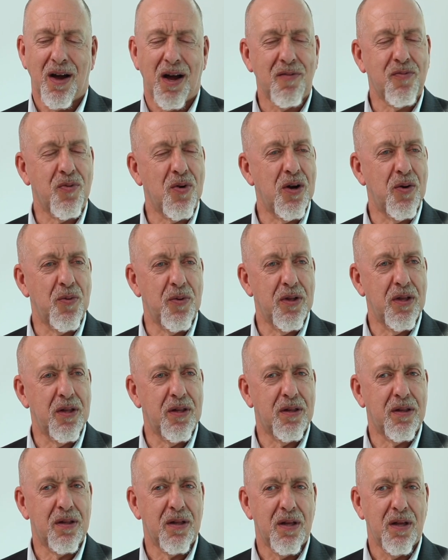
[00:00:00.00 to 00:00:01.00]
I've worked
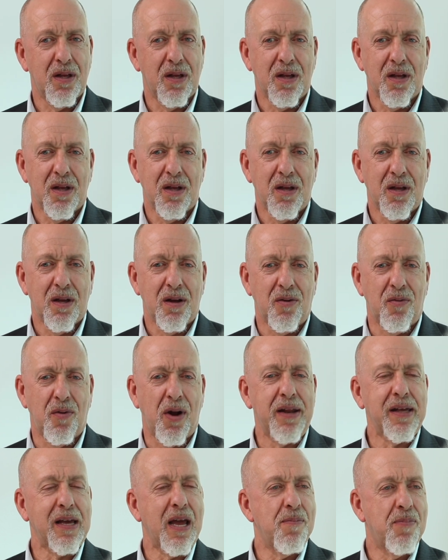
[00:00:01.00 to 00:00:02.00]
with
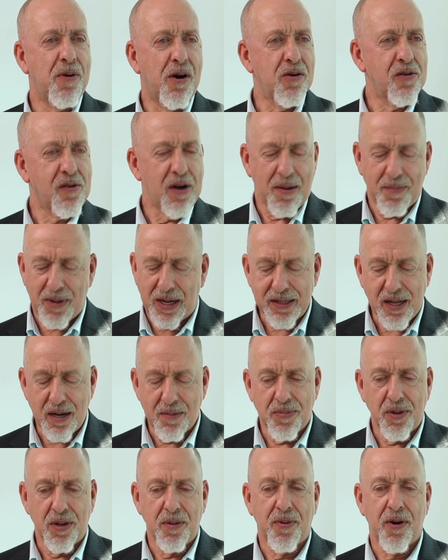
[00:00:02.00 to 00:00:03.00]
running a program. I
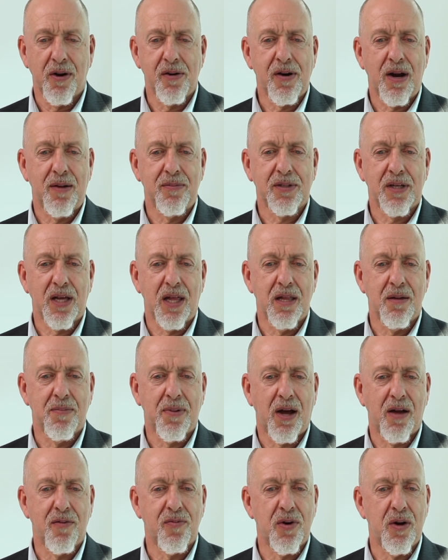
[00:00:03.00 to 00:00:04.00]
didn't put the program together,
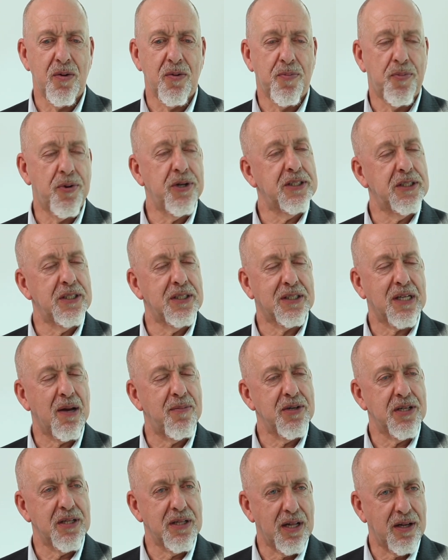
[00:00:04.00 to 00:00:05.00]
but I've worked with prisoners
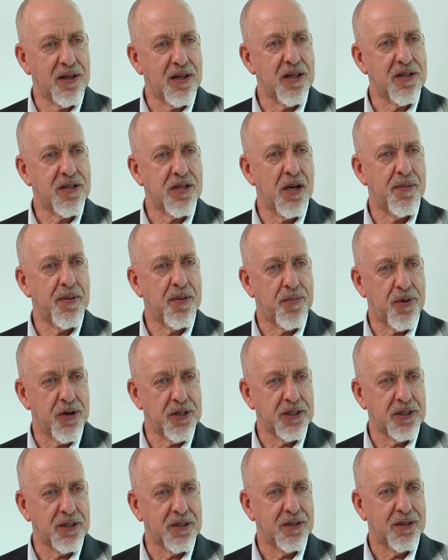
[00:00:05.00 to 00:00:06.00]
coming to the end of their term in
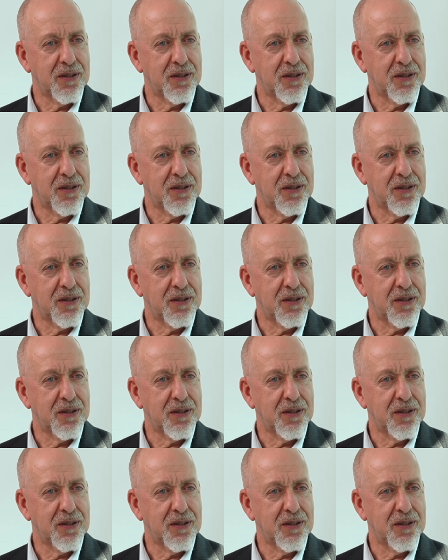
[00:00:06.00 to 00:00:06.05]
prison.